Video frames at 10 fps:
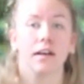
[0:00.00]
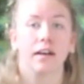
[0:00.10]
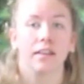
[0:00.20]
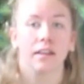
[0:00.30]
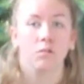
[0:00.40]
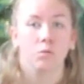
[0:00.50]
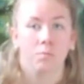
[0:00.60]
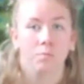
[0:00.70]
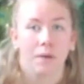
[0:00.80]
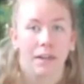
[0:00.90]
and then
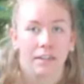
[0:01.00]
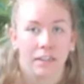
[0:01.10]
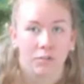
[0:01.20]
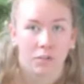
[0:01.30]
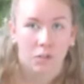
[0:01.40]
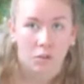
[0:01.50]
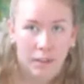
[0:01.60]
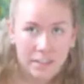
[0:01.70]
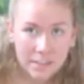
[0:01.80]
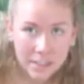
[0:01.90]
bending from the
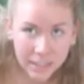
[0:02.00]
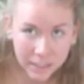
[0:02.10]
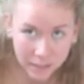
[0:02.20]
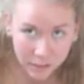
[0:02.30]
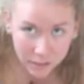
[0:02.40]
waist down,